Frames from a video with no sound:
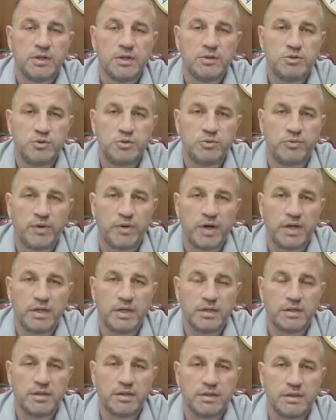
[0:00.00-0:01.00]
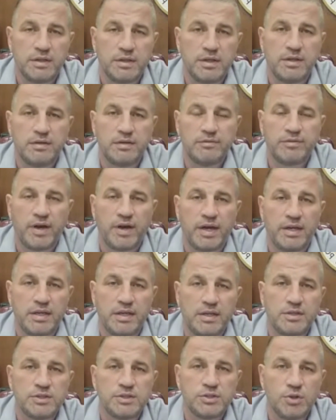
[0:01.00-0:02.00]
to fight the
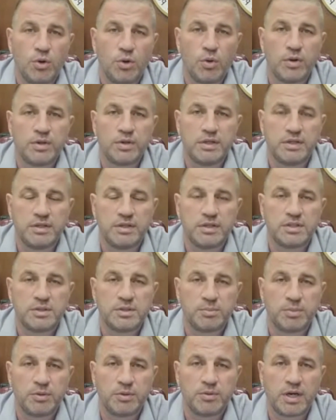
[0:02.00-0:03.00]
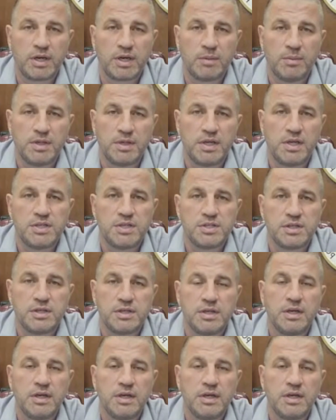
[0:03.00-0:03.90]
findings or the discipline recommendation